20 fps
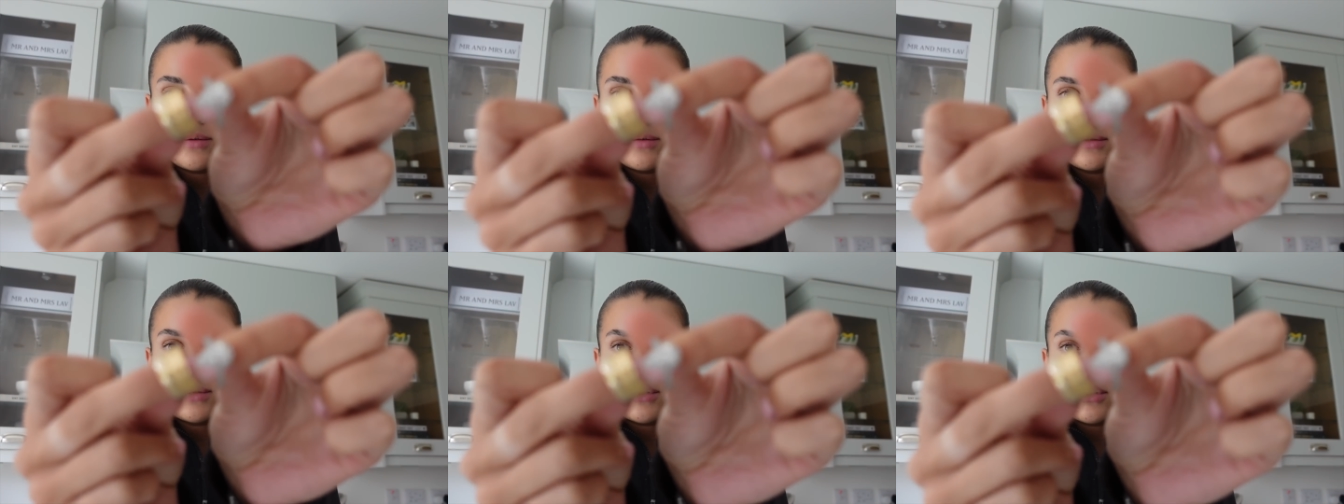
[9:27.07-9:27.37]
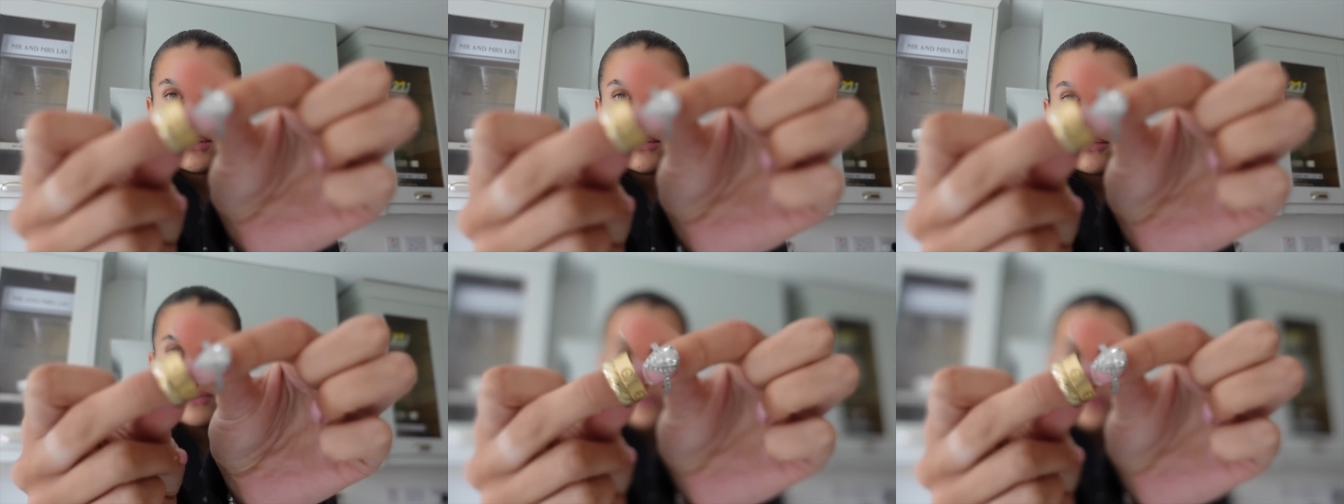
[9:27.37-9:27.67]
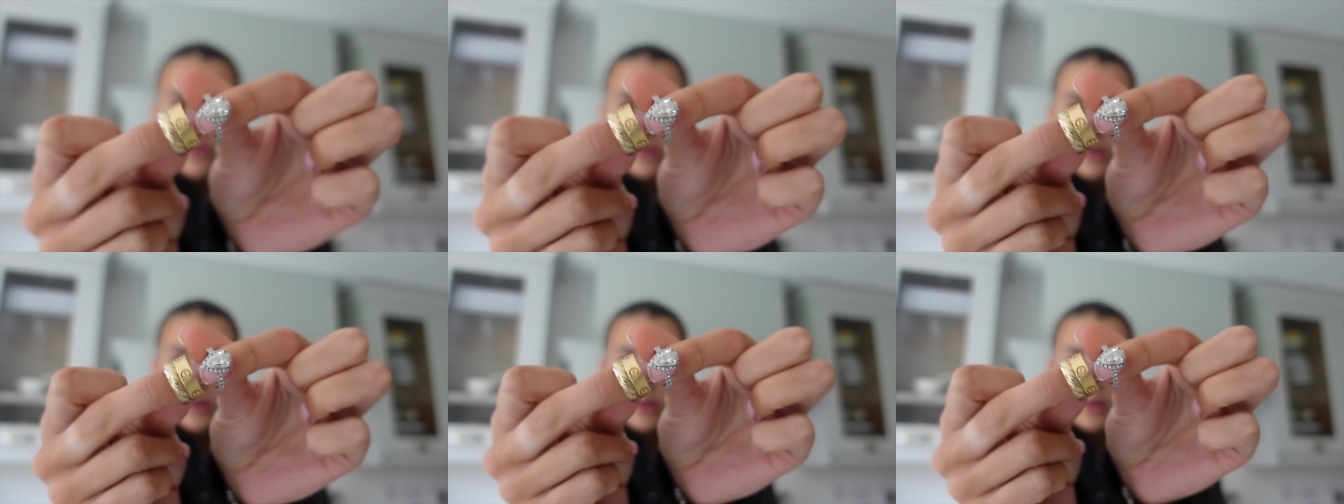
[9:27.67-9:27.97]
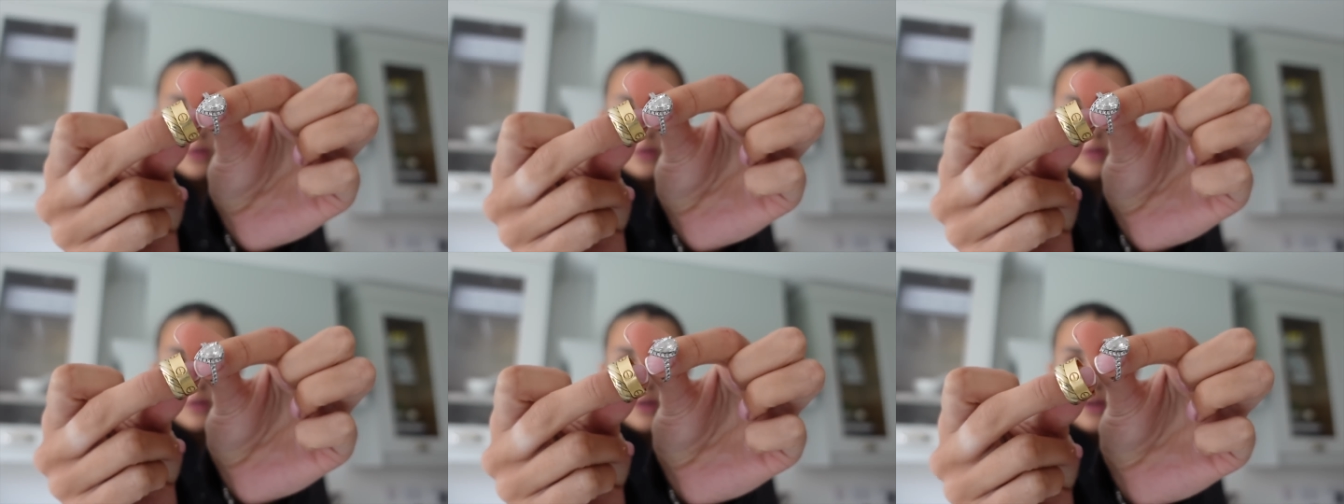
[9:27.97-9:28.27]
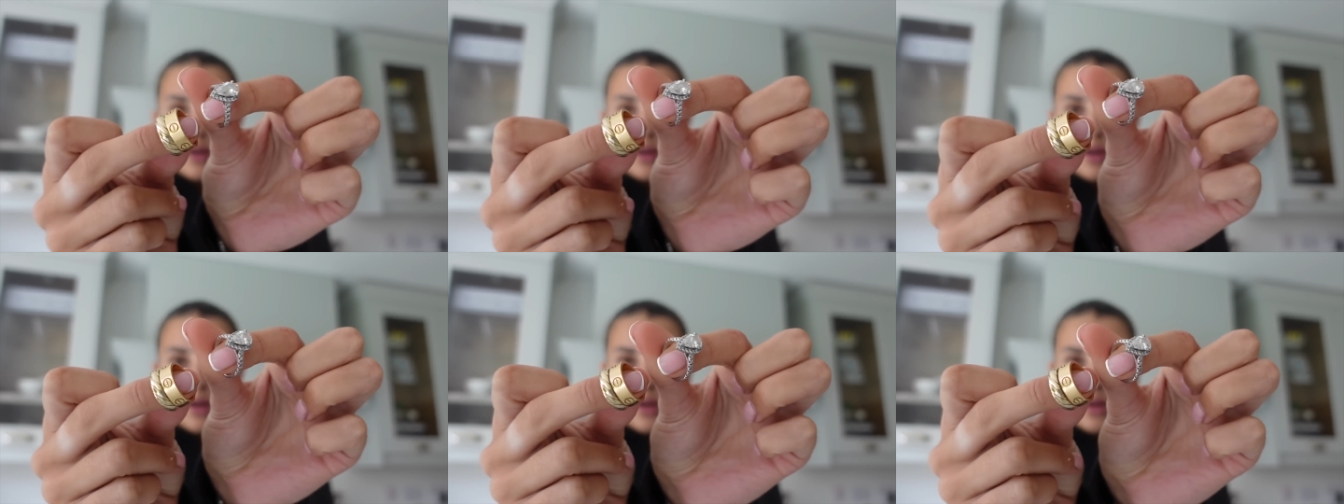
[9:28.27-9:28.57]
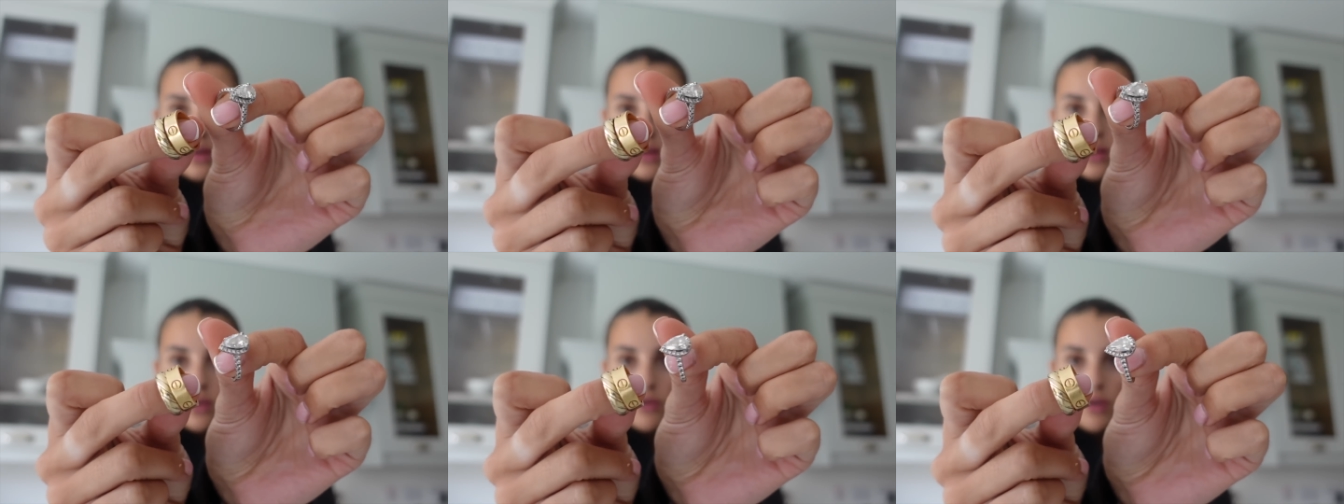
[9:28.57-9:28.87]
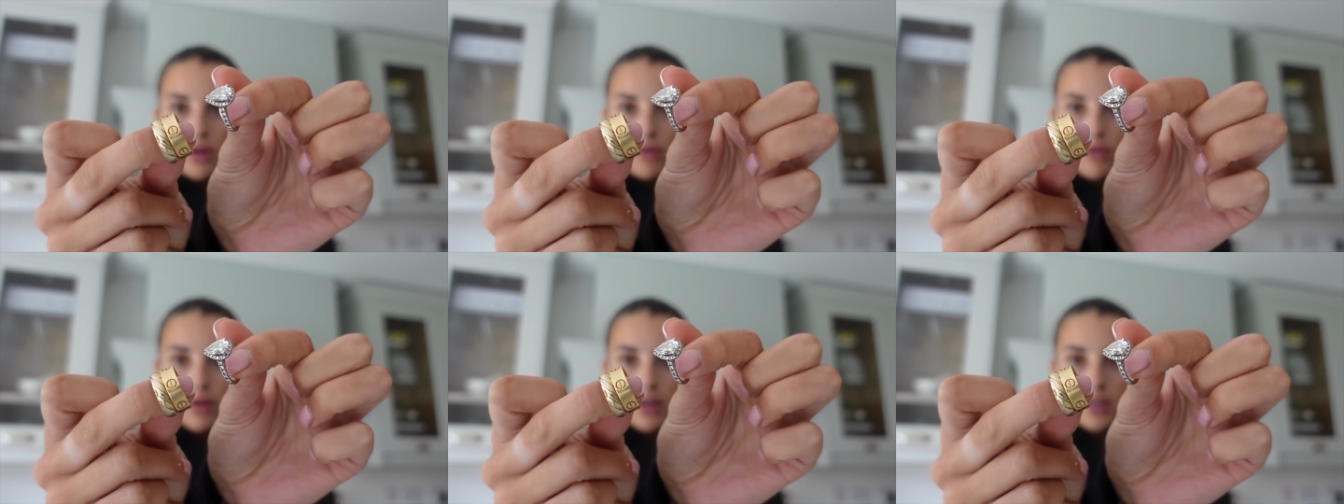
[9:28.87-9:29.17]
It's going to focus.
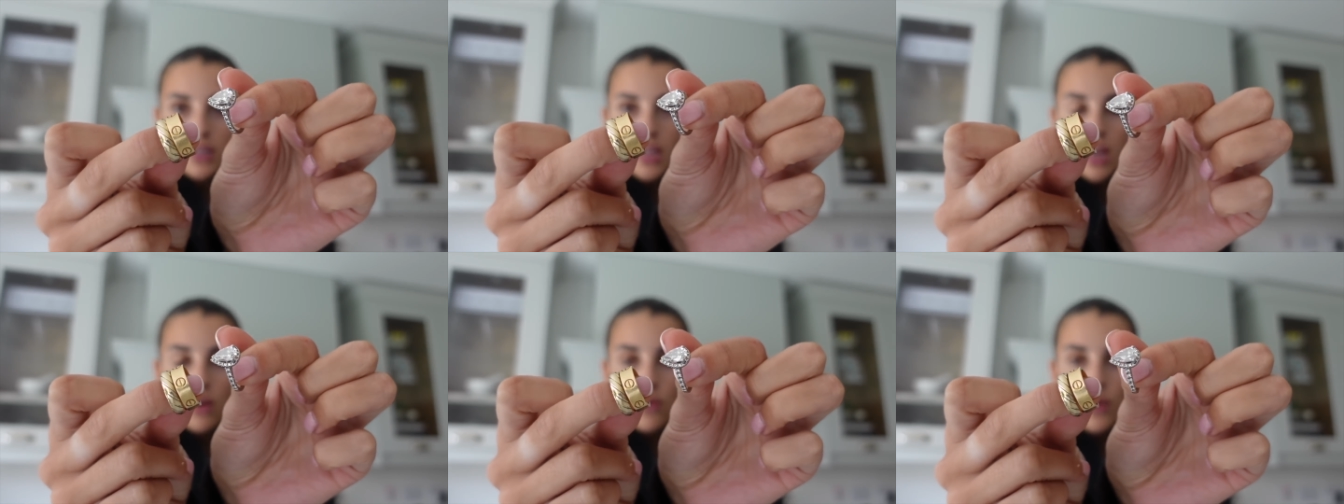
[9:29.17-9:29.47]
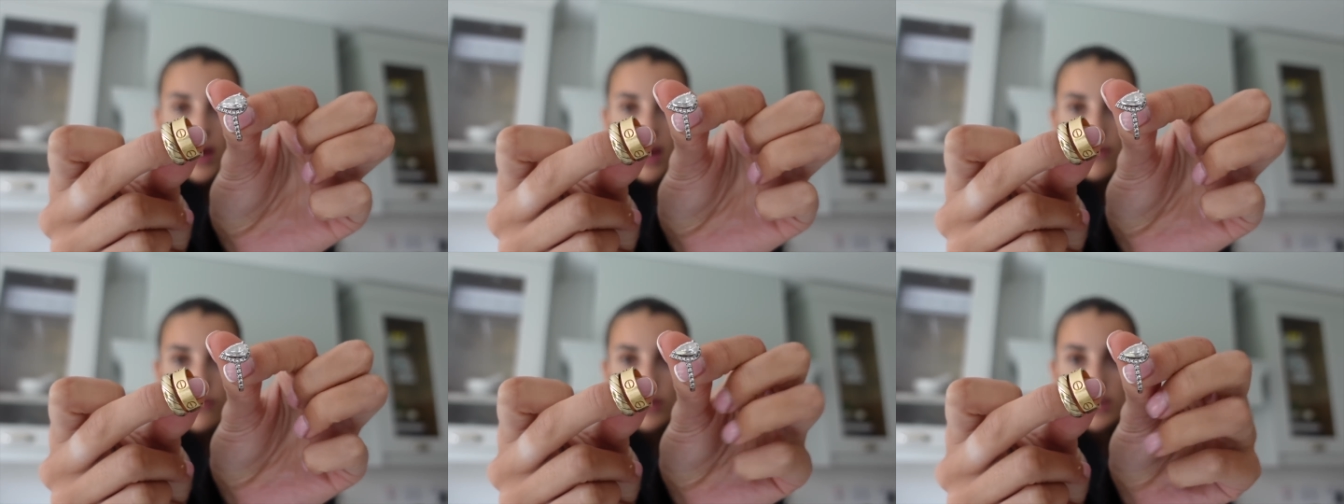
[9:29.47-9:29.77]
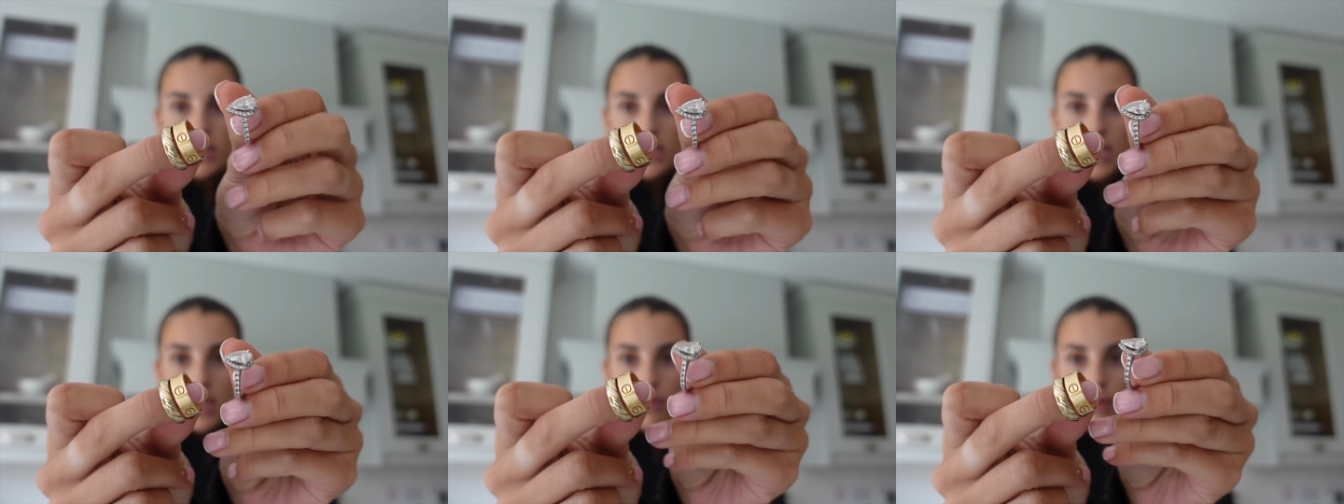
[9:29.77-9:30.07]
Three rings that I wear every day.